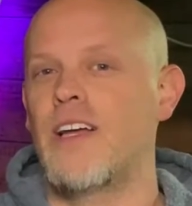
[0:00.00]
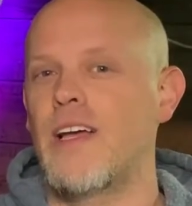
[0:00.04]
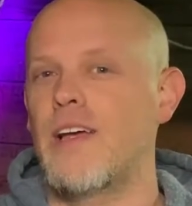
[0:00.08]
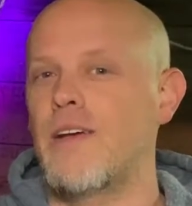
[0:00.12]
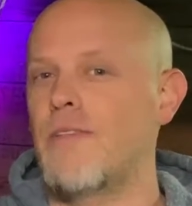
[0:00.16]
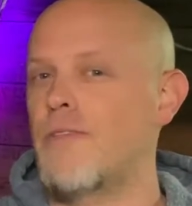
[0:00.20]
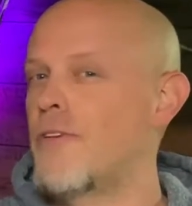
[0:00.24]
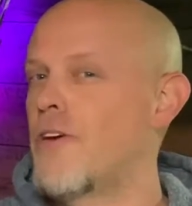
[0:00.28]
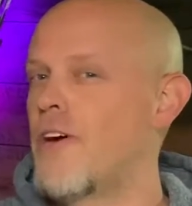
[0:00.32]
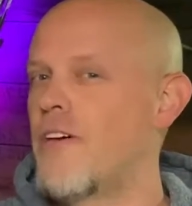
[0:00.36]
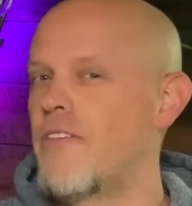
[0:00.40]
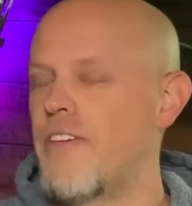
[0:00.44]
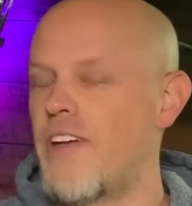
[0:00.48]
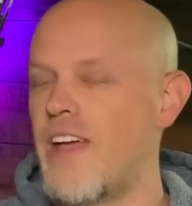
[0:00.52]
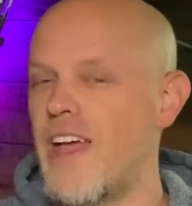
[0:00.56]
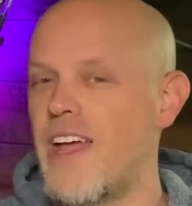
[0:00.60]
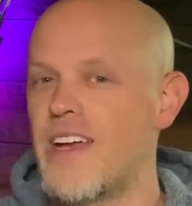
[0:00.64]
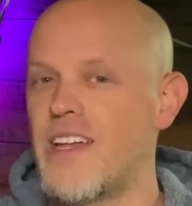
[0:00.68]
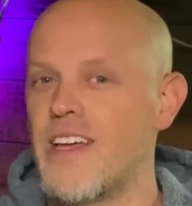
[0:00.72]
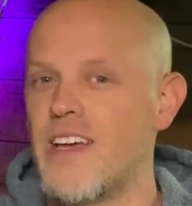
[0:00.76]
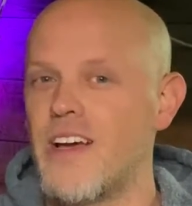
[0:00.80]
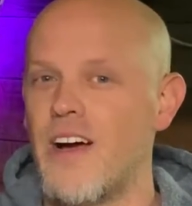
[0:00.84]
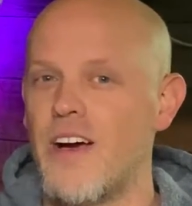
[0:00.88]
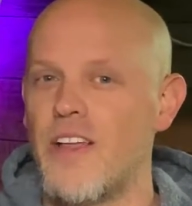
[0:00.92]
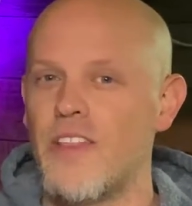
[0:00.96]
If you have
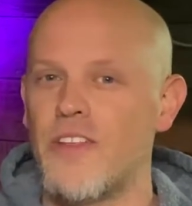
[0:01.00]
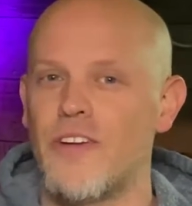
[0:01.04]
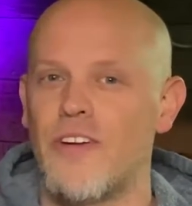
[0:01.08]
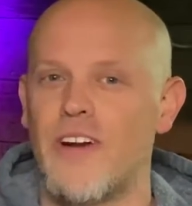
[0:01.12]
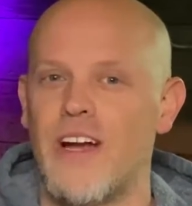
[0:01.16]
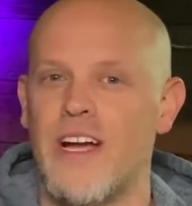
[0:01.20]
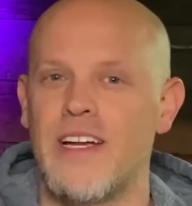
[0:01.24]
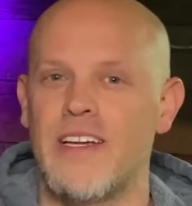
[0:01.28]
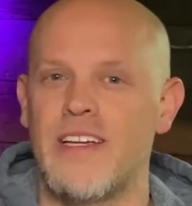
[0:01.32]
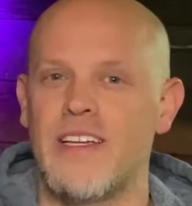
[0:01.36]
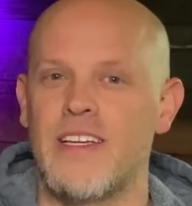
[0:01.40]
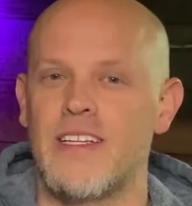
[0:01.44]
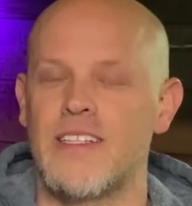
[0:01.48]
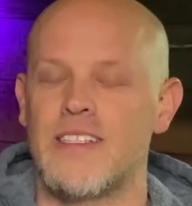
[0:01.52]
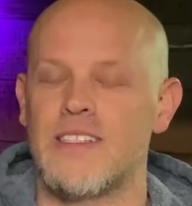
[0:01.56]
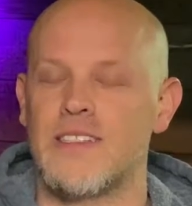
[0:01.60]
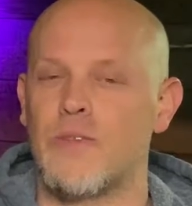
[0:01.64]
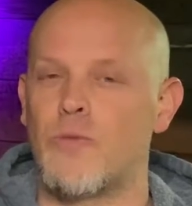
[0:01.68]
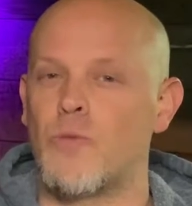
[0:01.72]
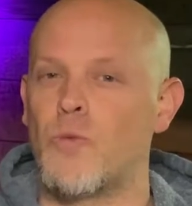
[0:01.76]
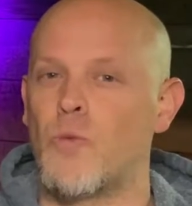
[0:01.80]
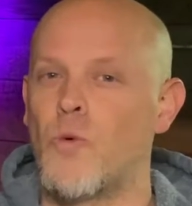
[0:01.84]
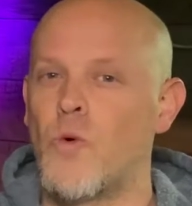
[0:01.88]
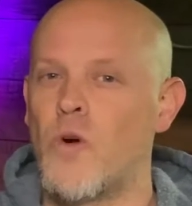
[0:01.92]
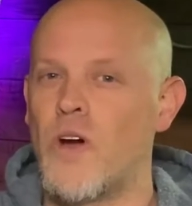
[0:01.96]
any other ideas
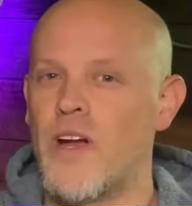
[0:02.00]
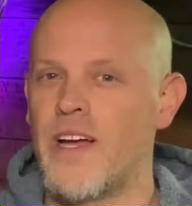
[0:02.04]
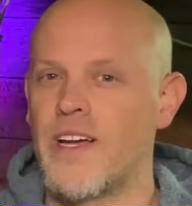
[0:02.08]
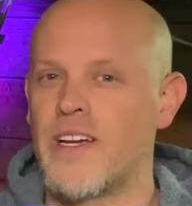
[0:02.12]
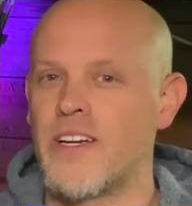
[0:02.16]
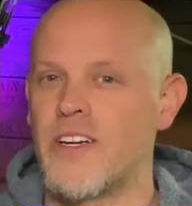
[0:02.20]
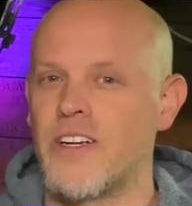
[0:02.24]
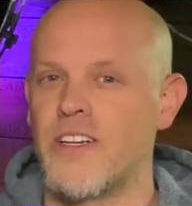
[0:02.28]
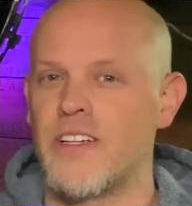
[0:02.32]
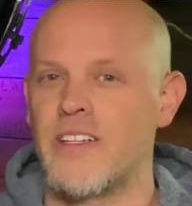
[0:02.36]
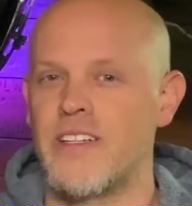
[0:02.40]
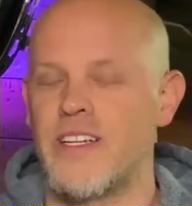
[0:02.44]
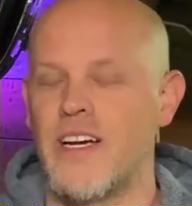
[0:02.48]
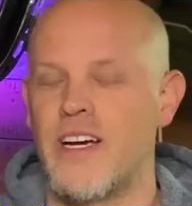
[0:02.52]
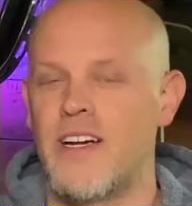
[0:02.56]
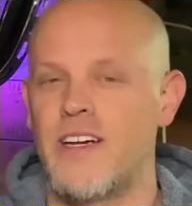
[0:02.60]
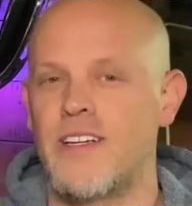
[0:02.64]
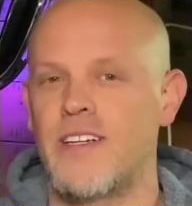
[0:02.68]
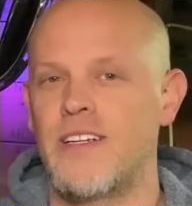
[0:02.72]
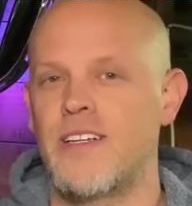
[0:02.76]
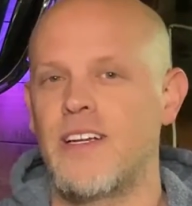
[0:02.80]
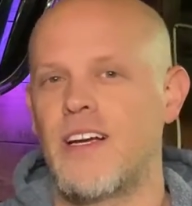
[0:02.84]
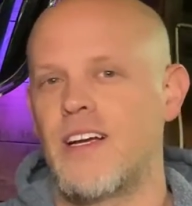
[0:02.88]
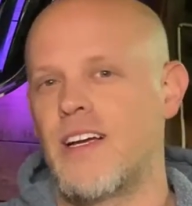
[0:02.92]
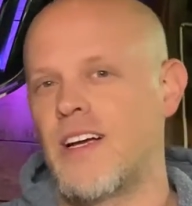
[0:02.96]
of what I could have
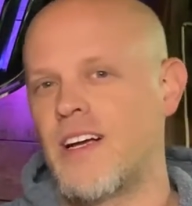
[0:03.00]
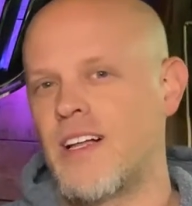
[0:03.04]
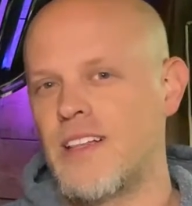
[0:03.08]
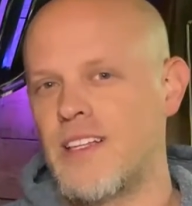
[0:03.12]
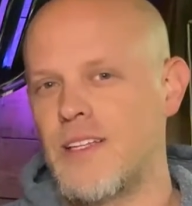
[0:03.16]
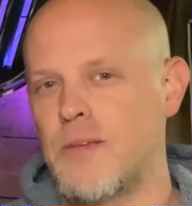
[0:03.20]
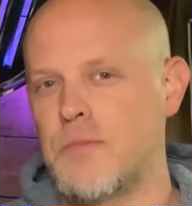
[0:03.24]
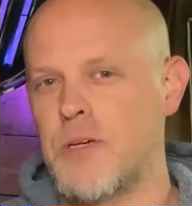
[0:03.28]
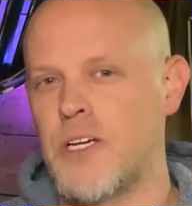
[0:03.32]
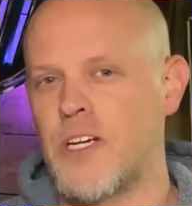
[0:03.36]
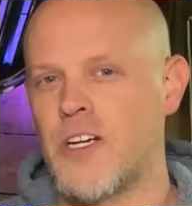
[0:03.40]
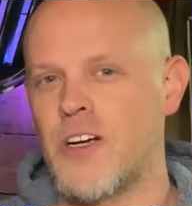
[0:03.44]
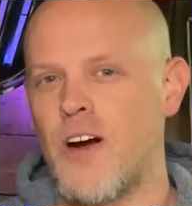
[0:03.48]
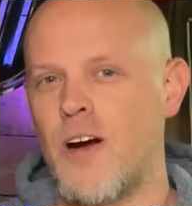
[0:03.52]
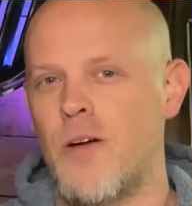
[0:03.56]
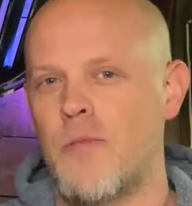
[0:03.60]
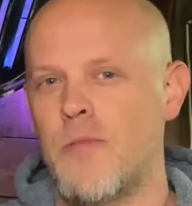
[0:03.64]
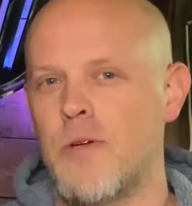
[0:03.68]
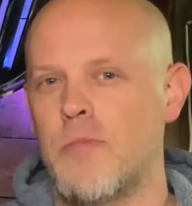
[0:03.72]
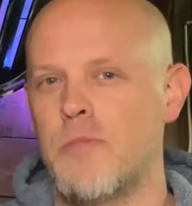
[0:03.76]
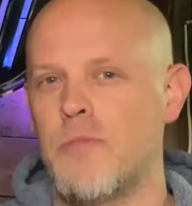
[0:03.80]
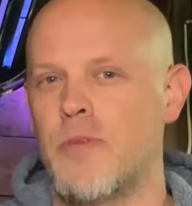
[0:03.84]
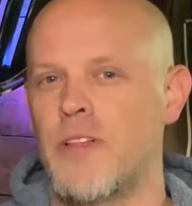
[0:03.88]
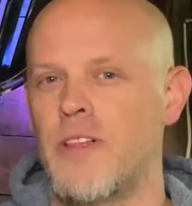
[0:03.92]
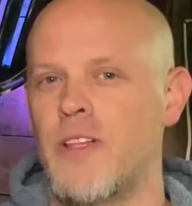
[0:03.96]
done, leave me a
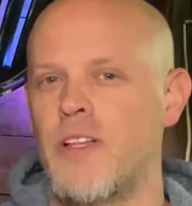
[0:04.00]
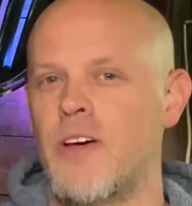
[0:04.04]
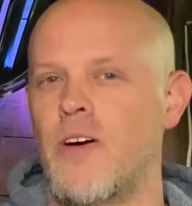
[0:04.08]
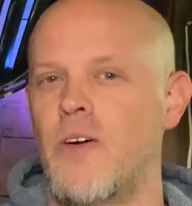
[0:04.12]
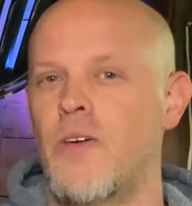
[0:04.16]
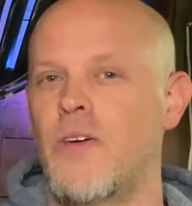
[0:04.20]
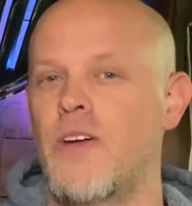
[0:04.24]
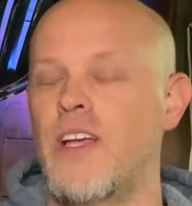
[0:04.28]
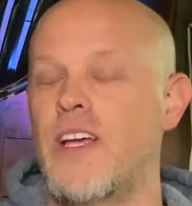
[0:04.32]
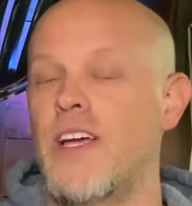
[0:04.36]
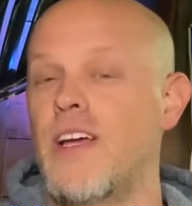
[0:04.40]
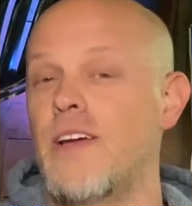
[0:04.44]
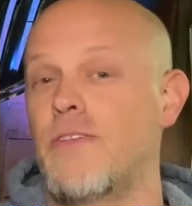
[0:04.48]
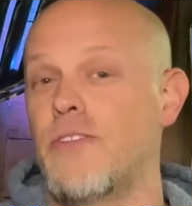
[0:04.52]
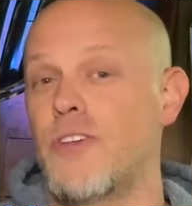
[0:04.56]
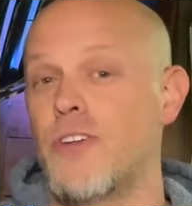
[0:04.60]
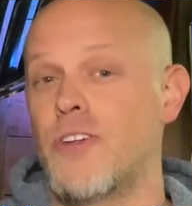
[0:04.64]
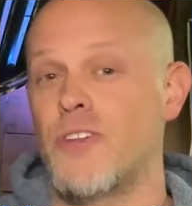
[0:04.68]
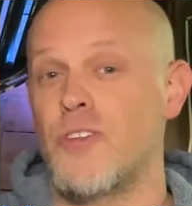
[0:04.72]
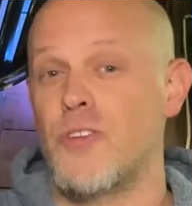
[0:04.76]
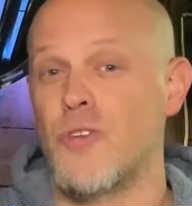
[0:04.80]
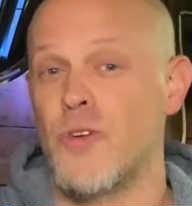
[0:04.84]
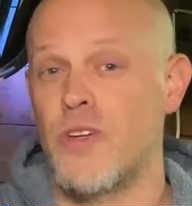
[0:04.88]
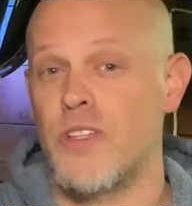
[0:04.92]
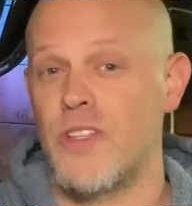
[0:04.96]
comment below. If you
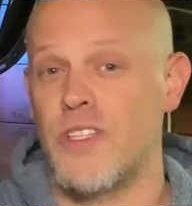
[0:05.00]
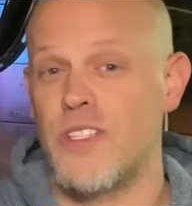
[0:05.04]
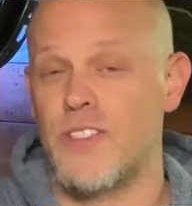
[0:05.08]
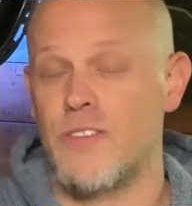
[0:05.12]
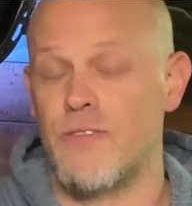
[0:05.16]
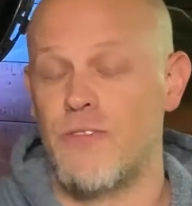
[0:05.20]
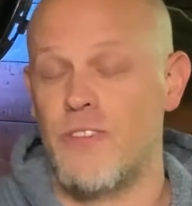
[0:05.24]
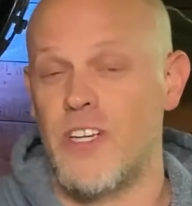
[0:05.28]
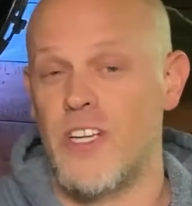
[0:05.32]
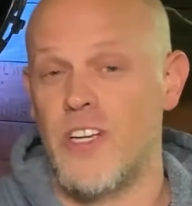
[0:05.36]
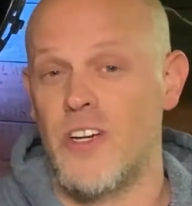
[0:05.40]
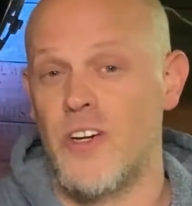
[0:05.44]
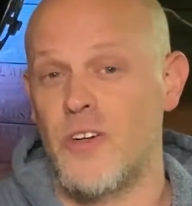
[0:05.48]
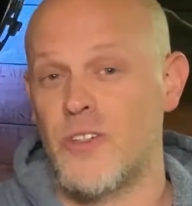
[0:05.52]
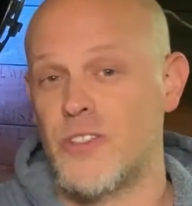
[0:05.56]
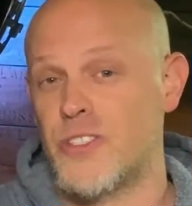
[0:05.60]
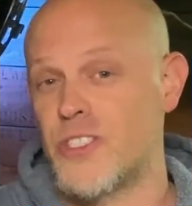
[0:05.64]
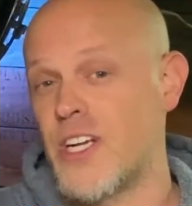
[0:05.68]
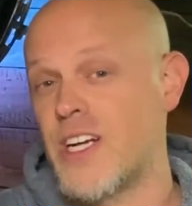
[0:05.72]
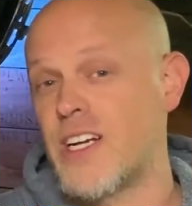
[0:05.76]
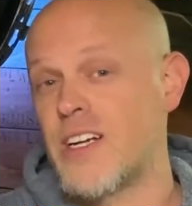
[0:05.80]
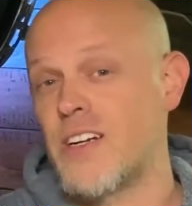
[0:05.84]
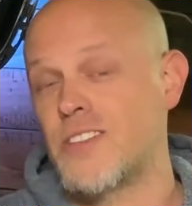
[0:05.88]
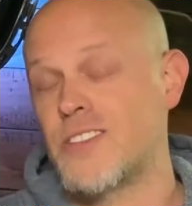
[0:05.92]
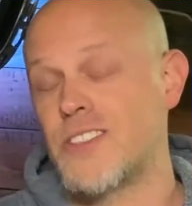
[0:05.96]
enjoyed this video,
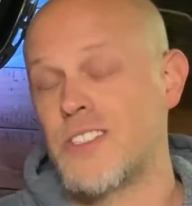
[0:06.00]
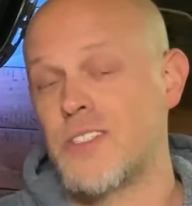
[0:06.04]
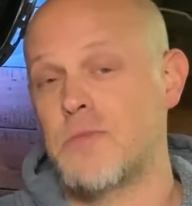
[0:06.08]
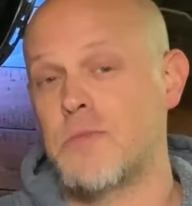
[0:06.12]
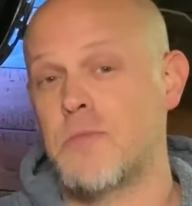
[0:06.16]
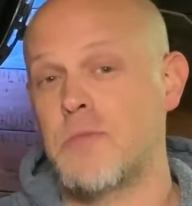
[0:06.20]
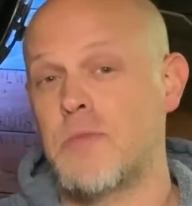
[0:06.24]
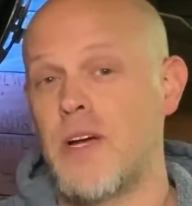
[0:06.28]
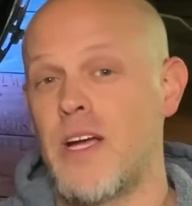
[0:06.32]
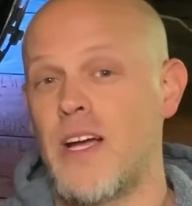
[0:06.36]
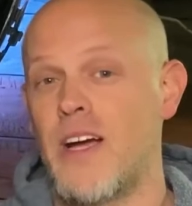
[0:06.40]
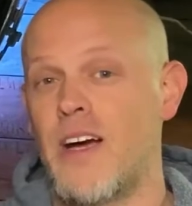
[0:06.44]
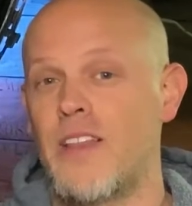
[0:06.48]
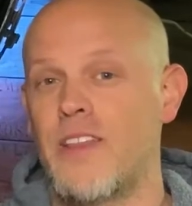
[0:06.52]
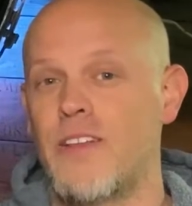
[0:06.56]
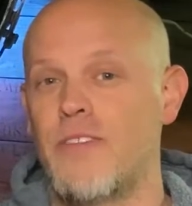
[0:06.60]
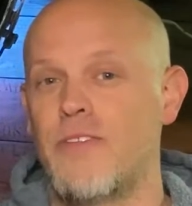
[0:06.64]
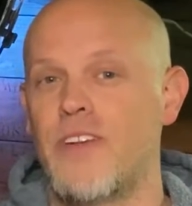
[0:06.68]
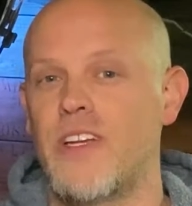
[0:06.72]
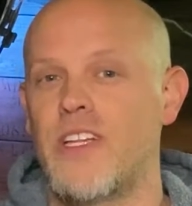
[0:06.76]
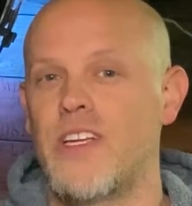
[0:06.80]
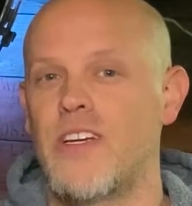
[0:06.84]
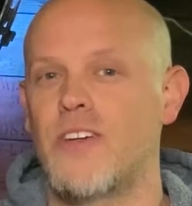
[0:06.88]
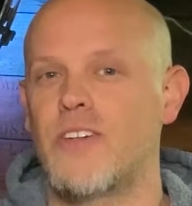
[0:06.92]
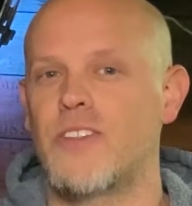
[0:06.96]
check out some of my other
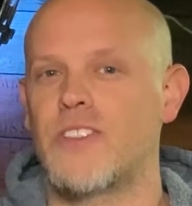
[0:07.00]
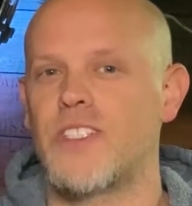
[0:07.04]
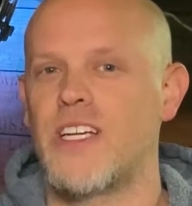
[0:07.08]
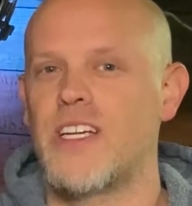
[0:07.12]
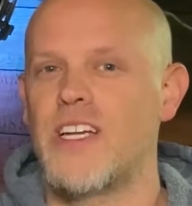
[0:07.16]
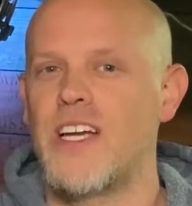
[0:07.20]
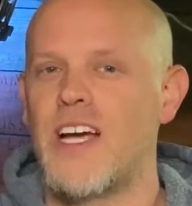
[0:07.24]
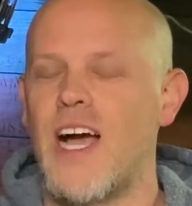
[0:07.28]
videos.